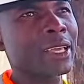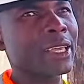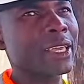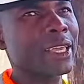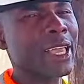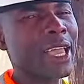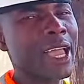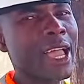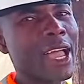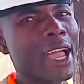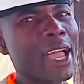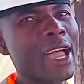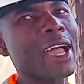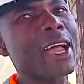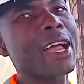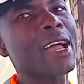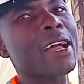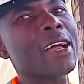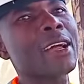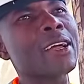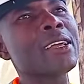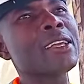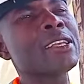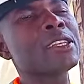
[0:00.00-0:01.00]
Yeah,
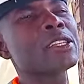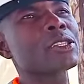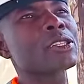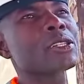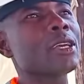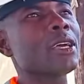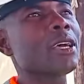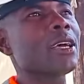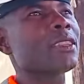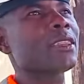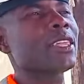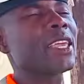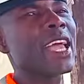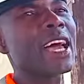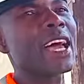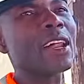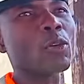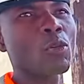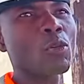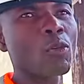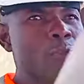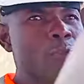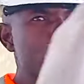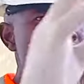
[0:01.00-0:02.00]
their
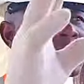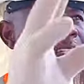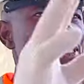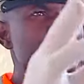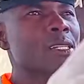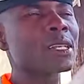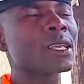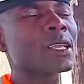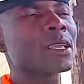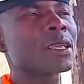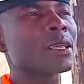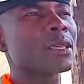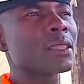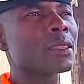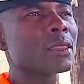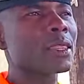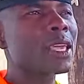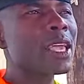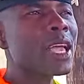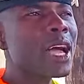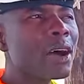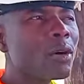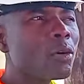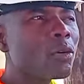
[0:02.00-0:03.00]
roofs, they
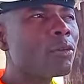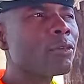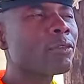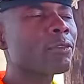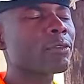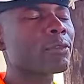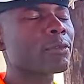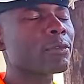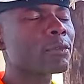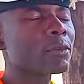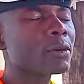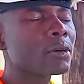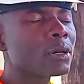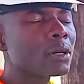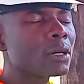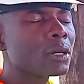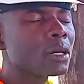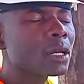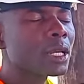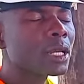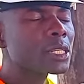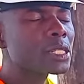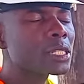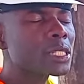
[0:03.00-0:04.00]
are of
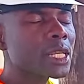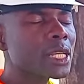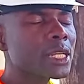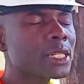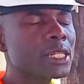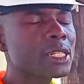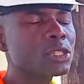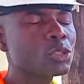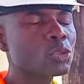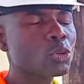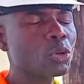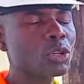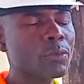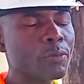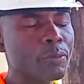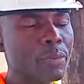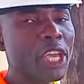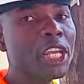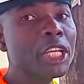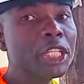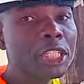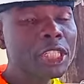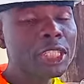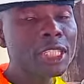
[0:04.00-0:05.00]
a sandstone
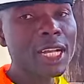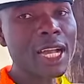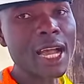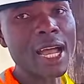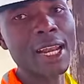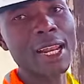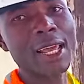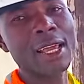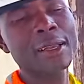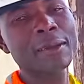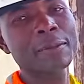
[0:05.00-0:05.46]
beige color.